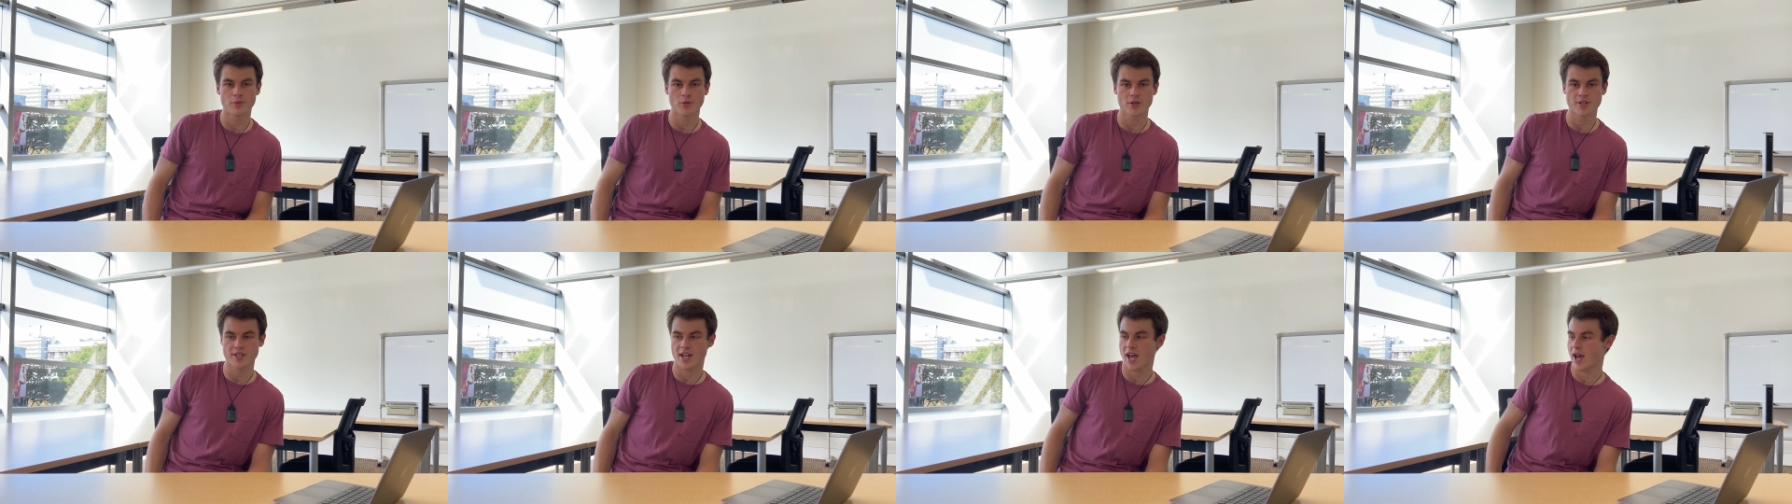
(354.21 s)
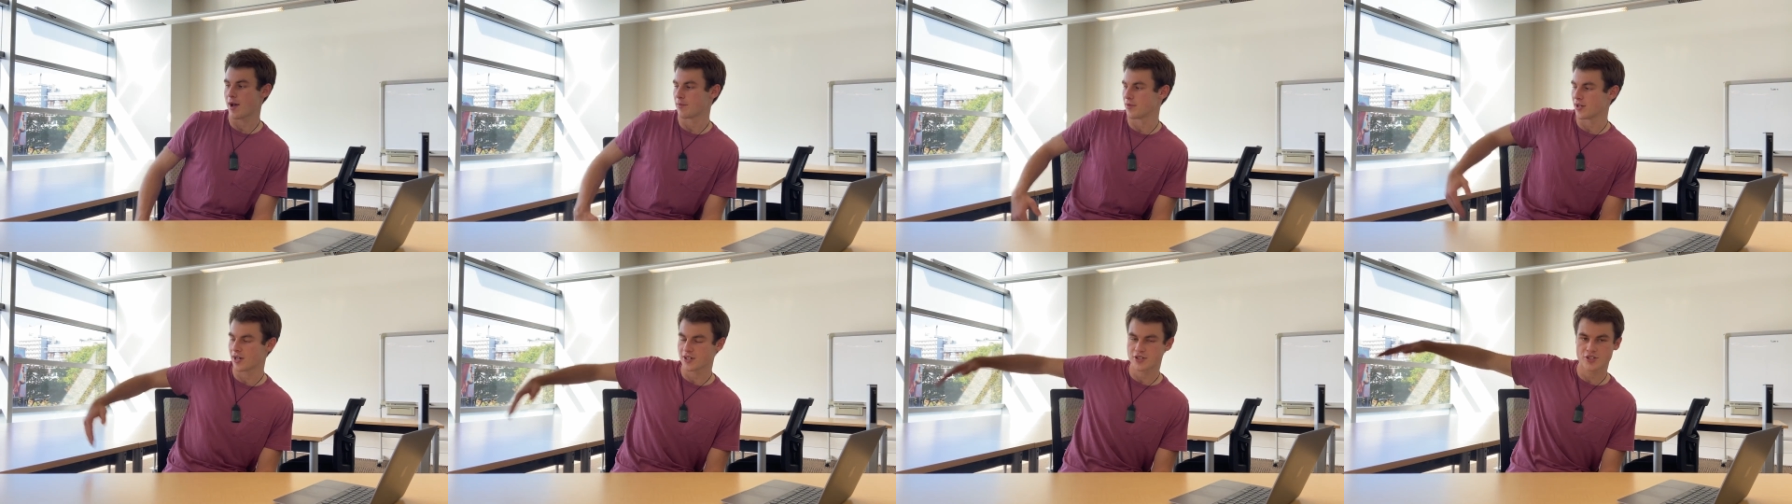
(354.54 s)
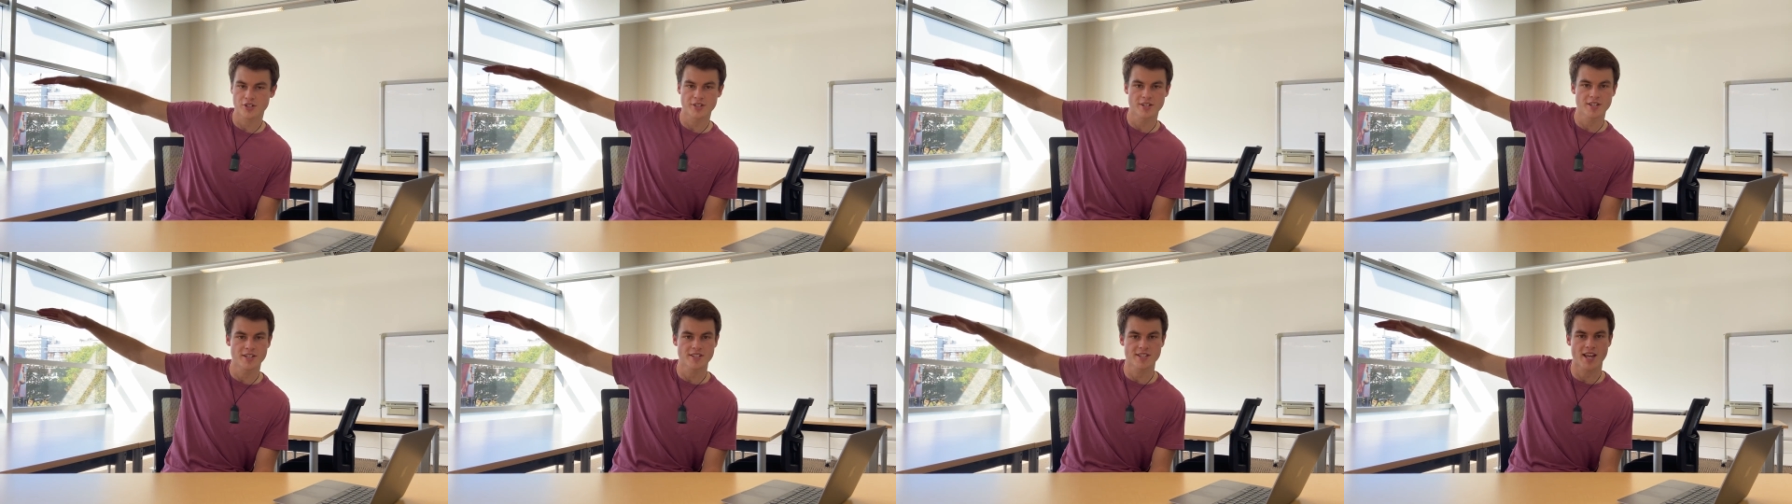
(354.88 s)
whereas
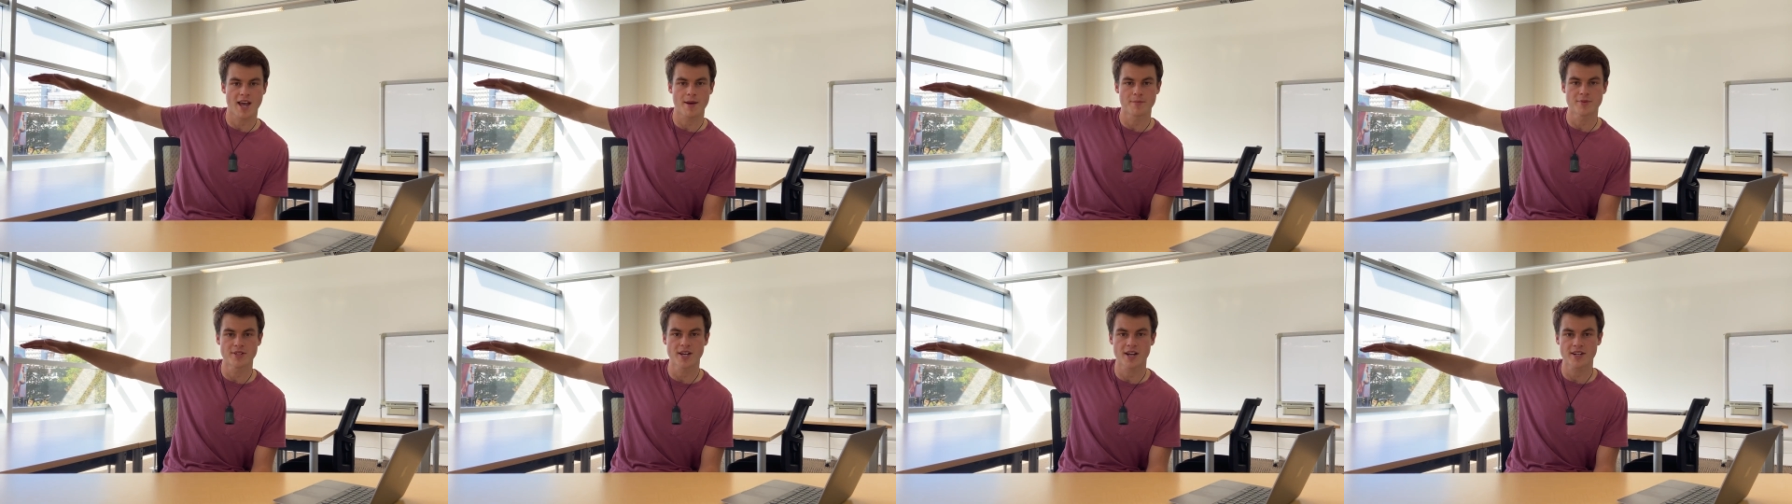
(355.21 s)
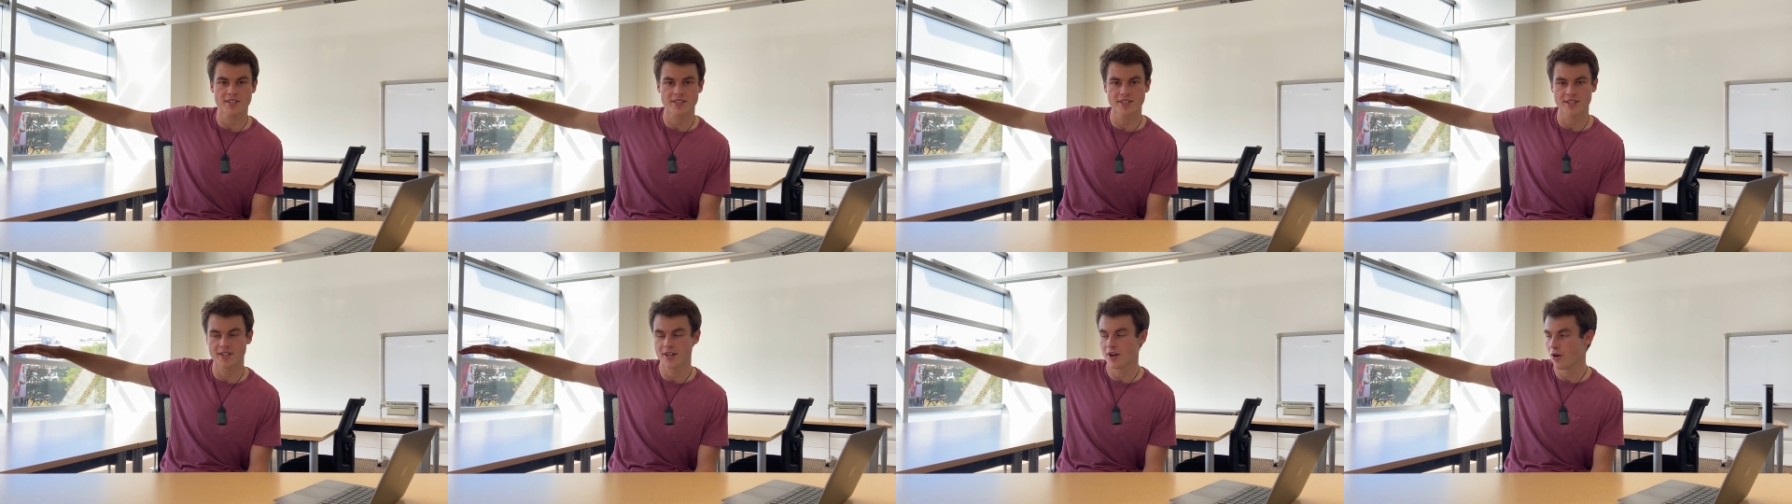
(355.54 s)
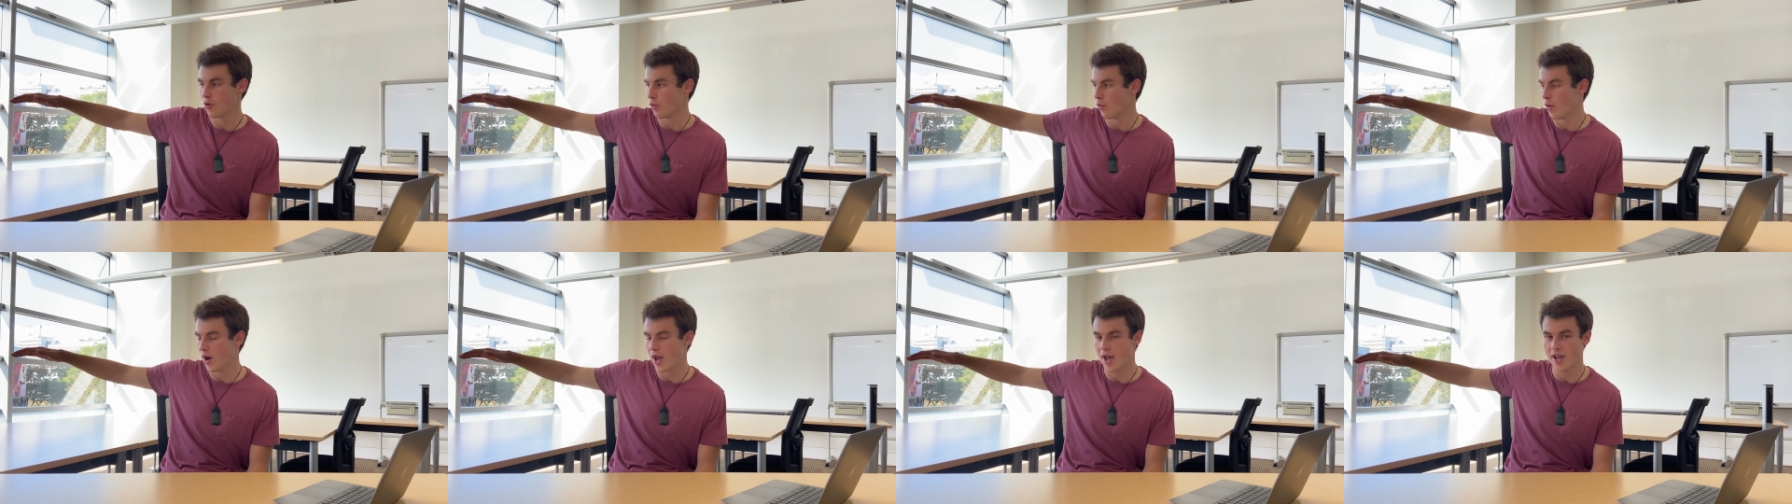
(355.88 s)
abduction is abducting
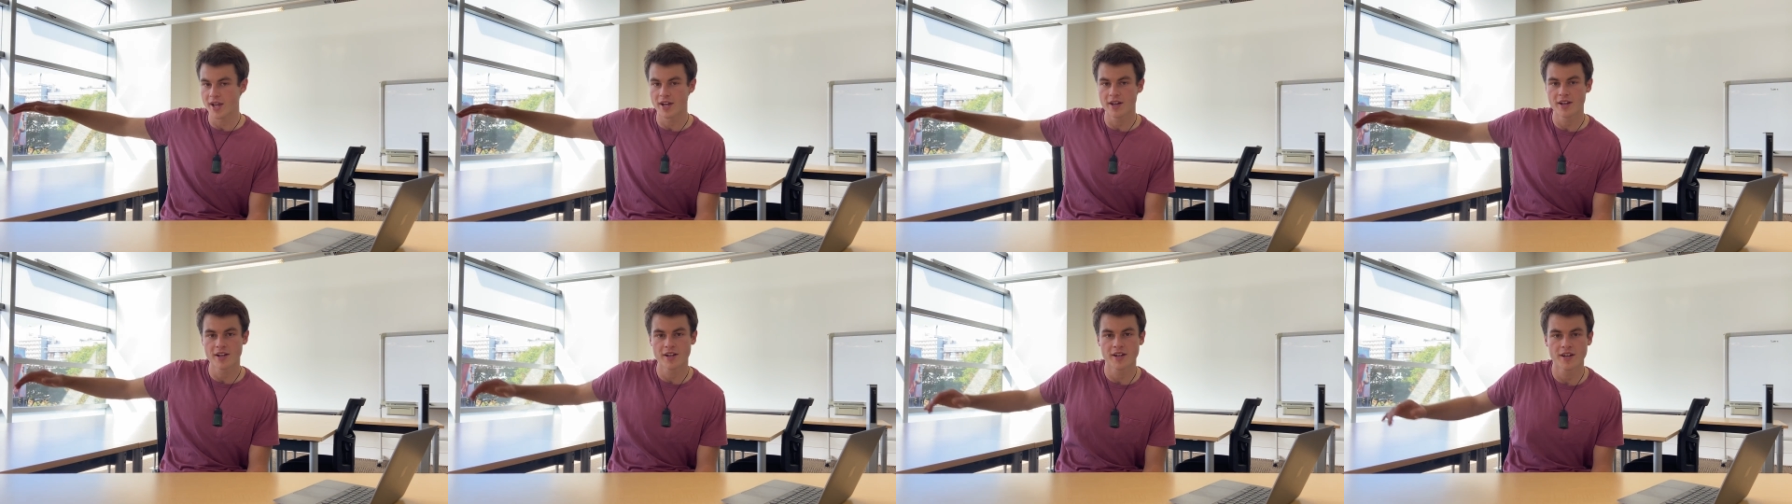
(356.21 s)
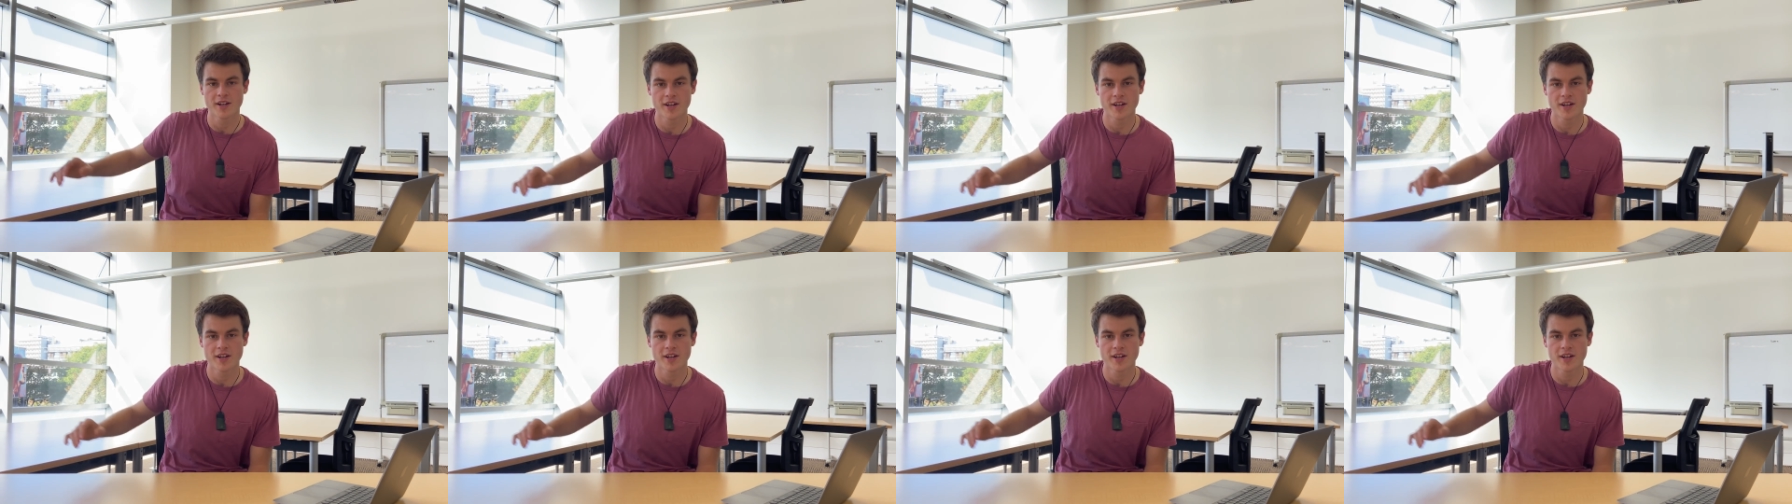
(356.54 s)
away